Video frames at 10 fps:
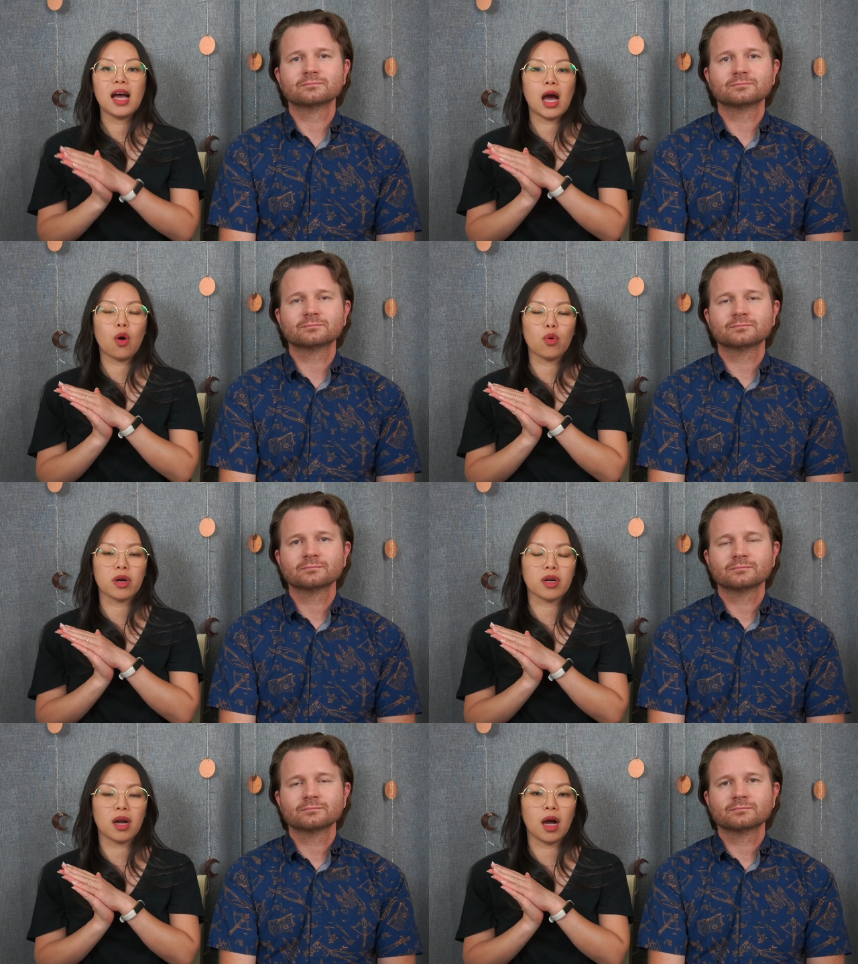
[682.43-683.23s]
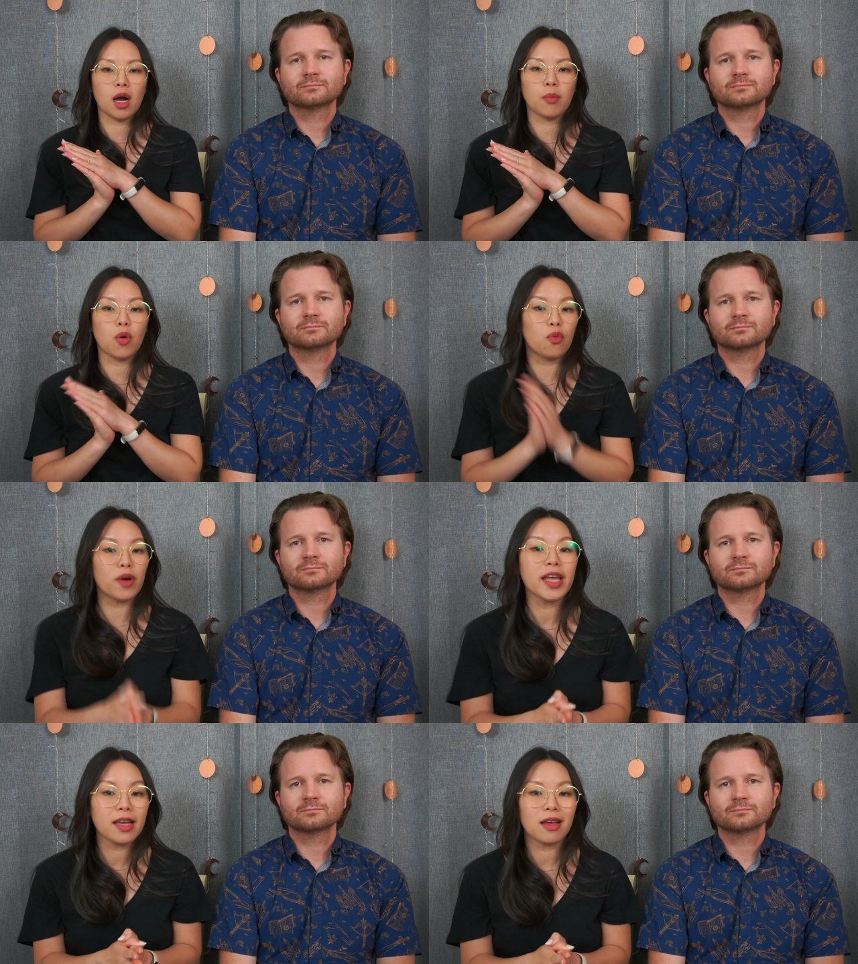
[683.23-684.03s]
Speaker 1: our um,
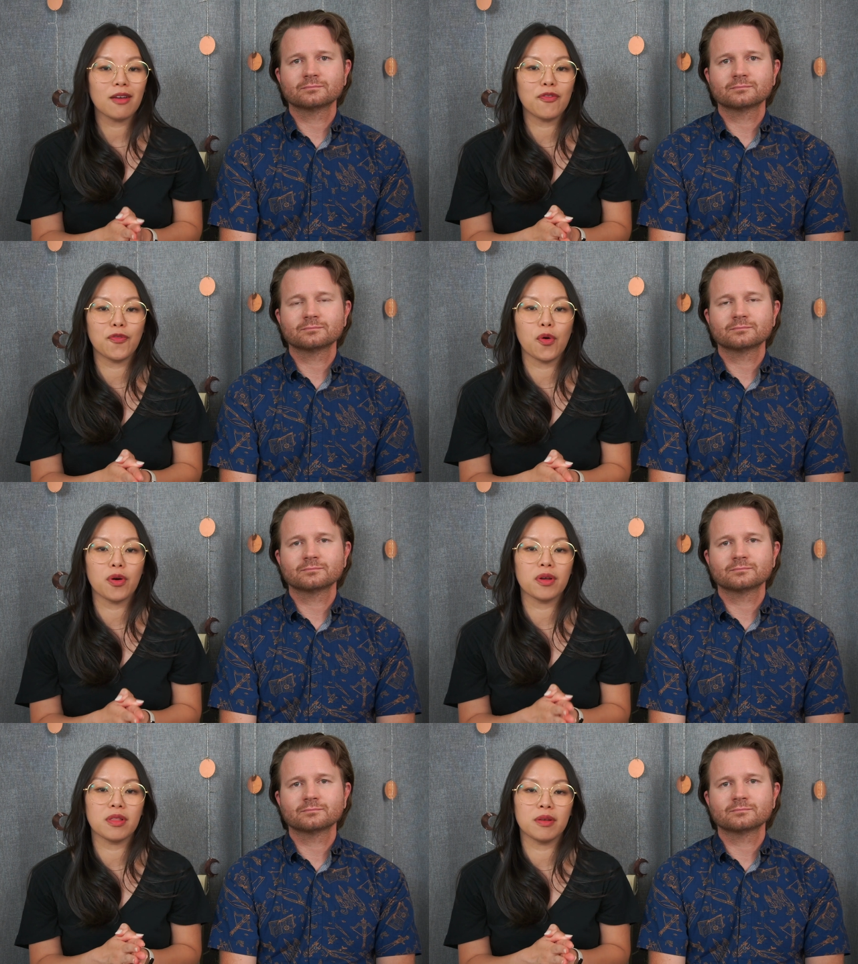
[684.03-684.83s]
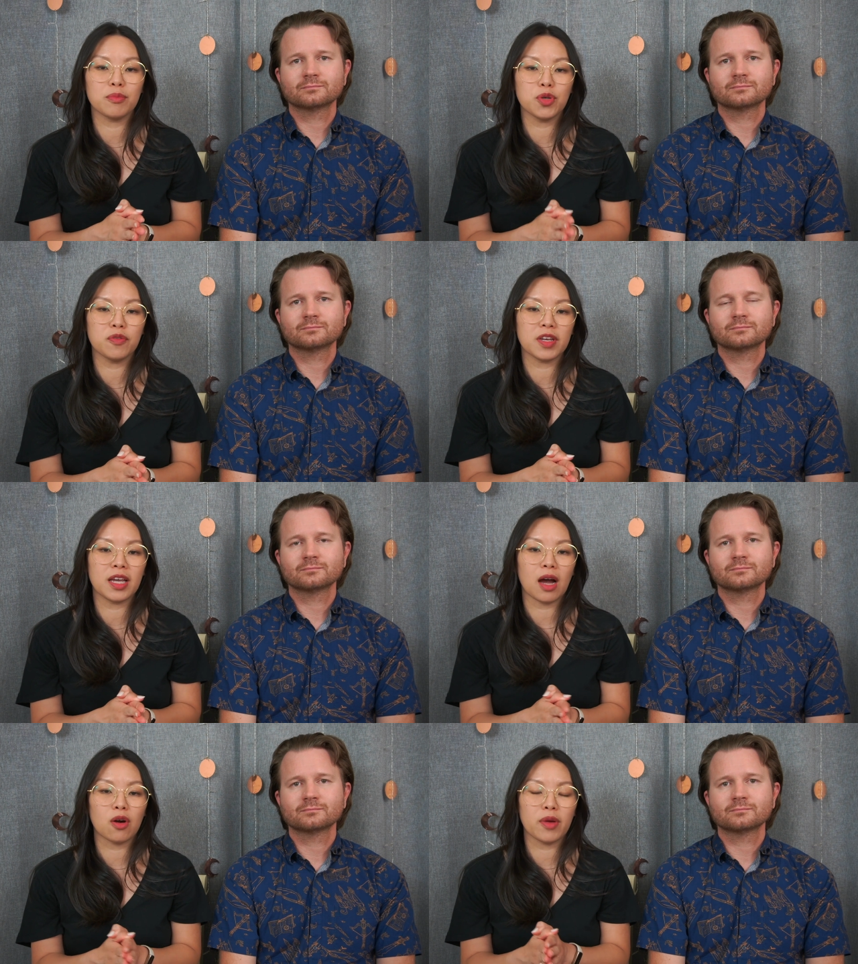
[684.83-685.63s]
rating for the
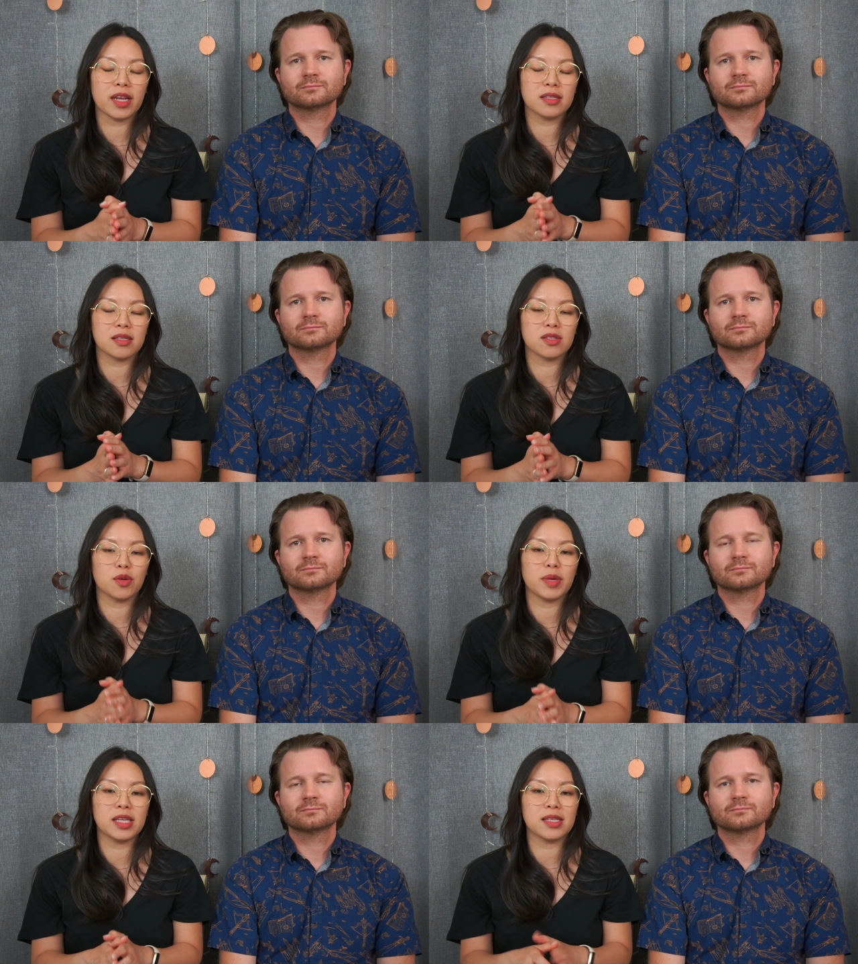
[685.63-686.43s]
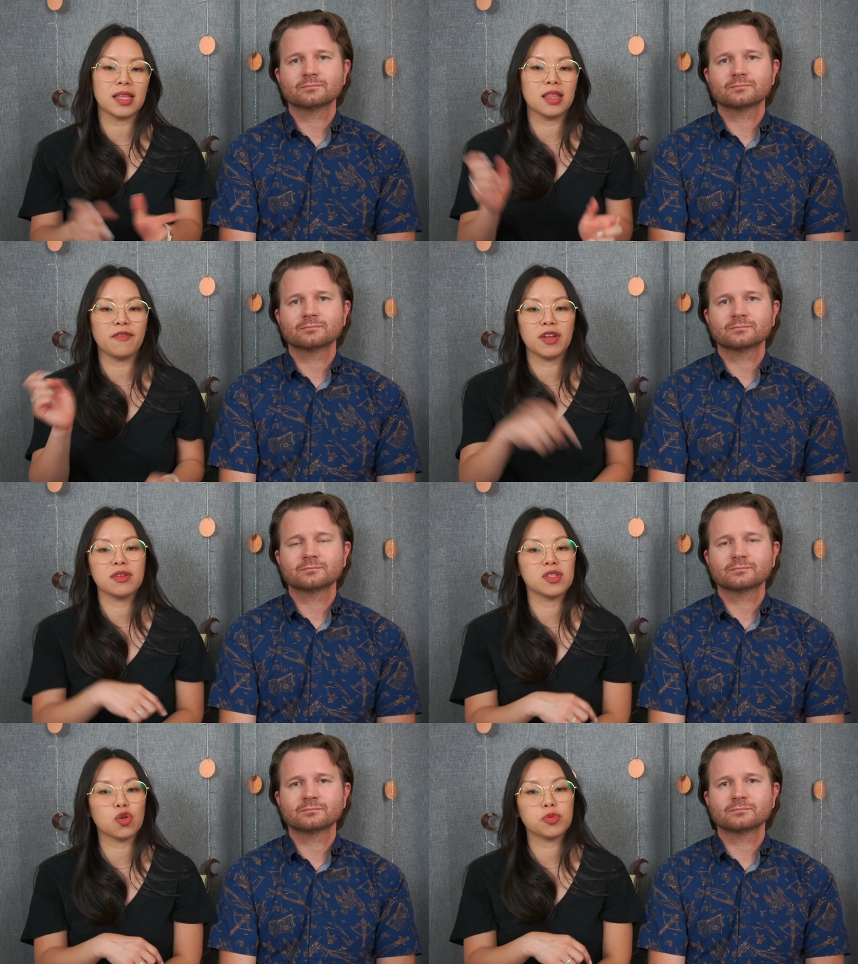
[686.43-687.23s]
movie our rating system is in the video
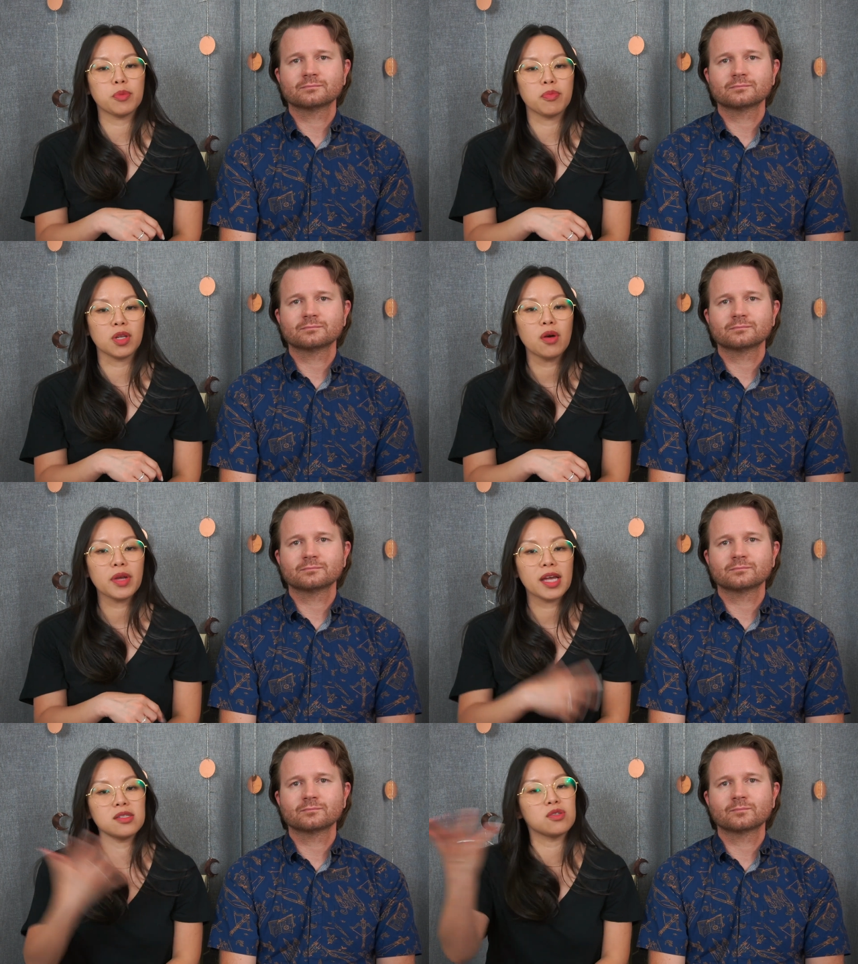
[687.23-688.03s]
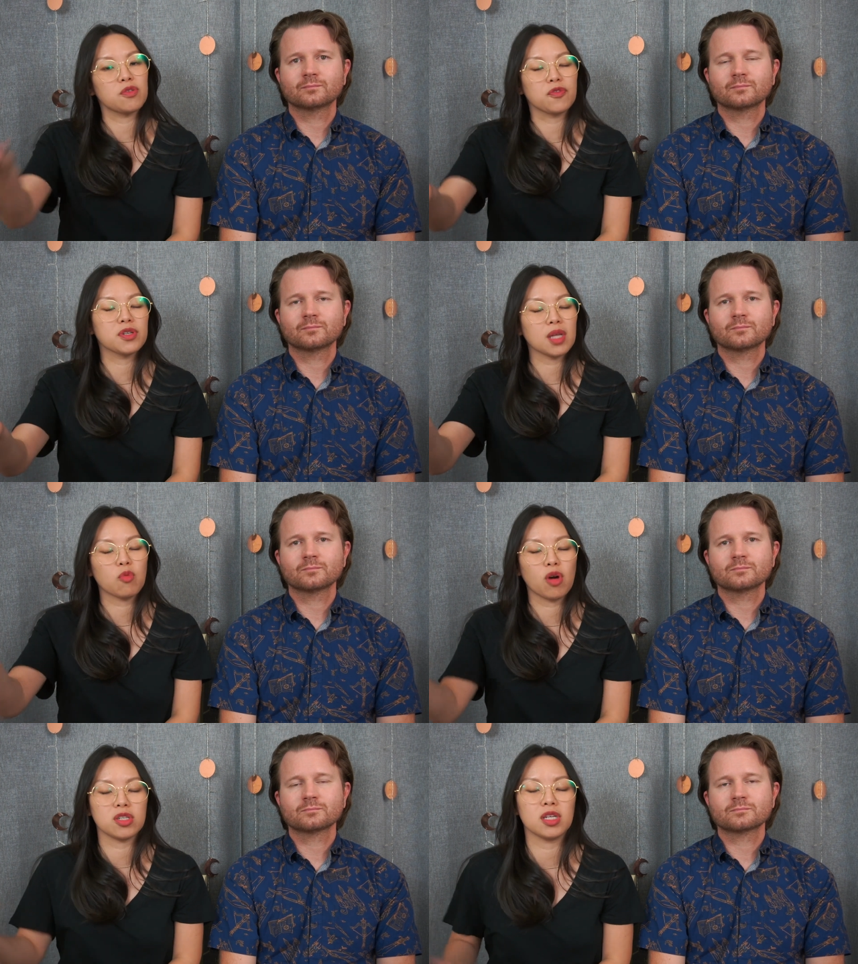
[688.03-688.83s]
description below in case it's your first
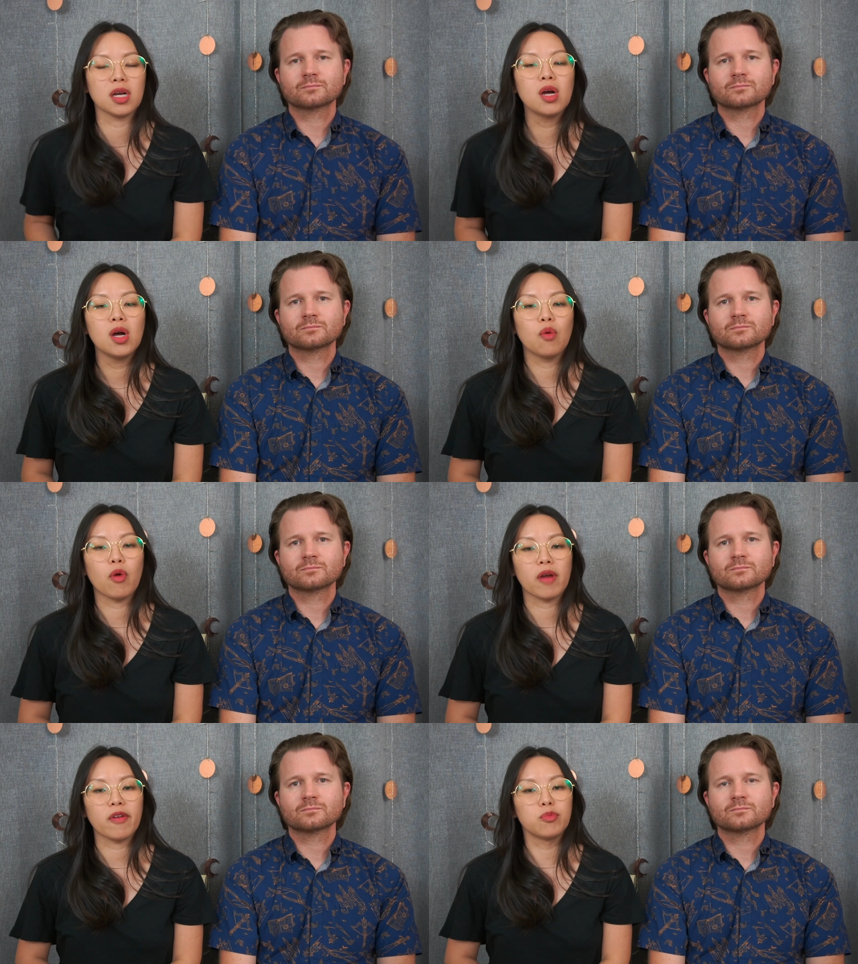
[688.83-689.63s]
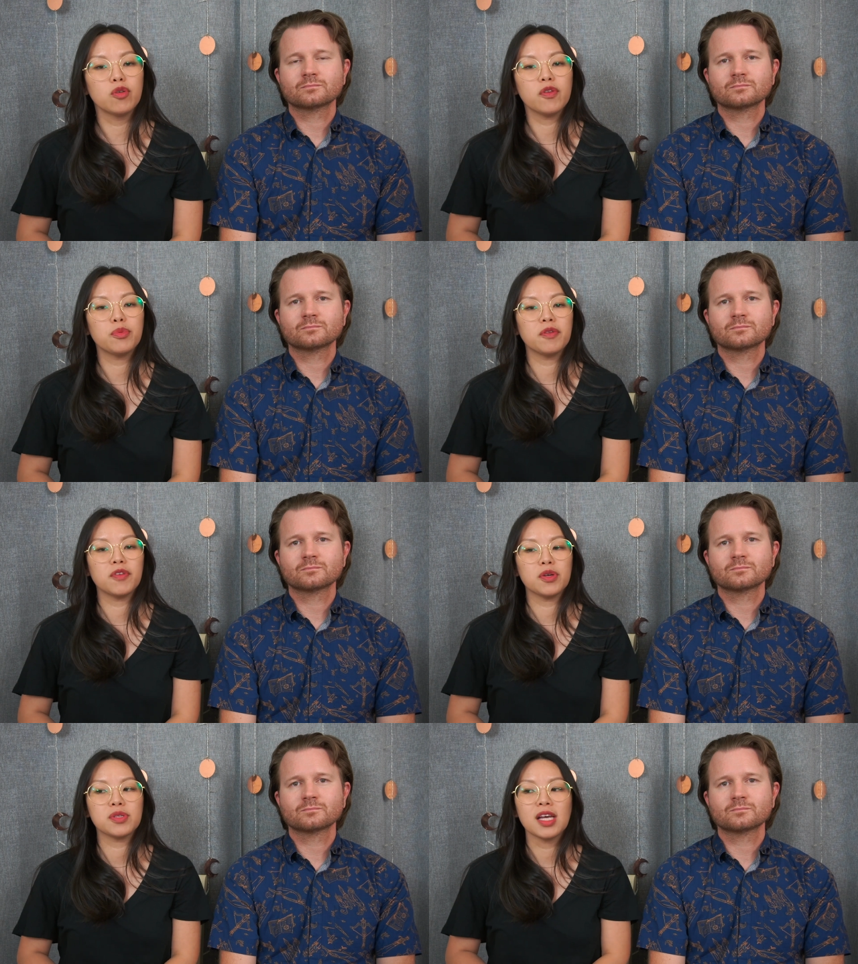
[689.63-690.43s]
time watching one of our movie
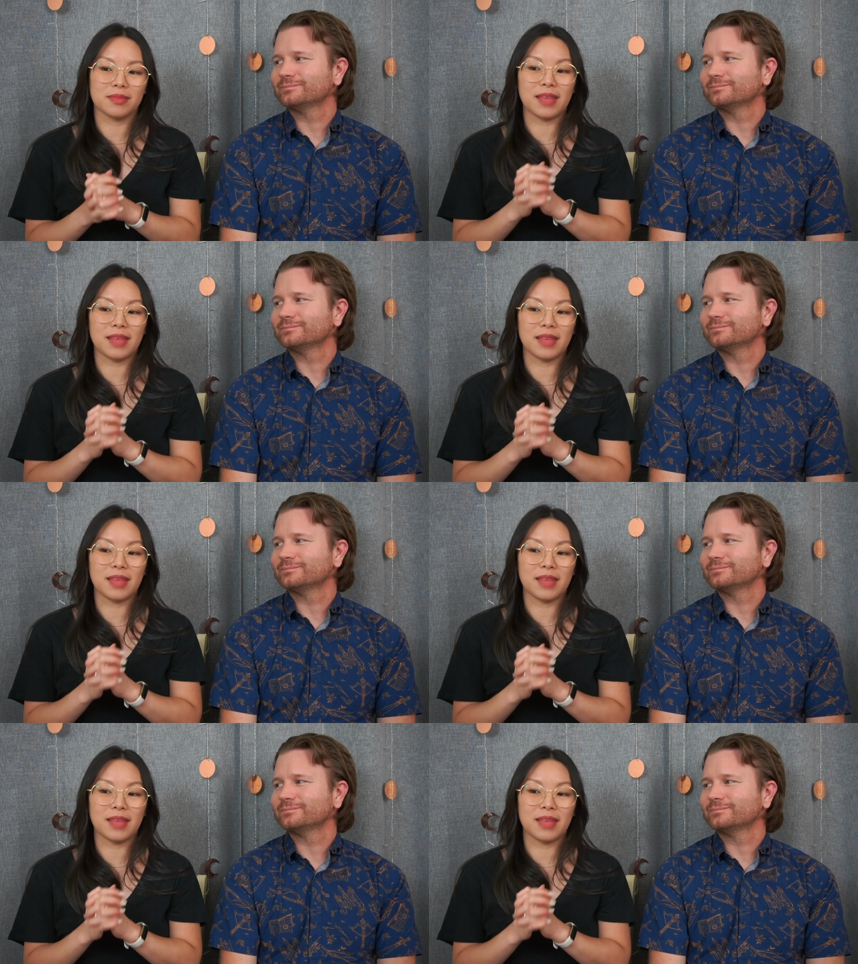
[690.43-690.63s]
reviews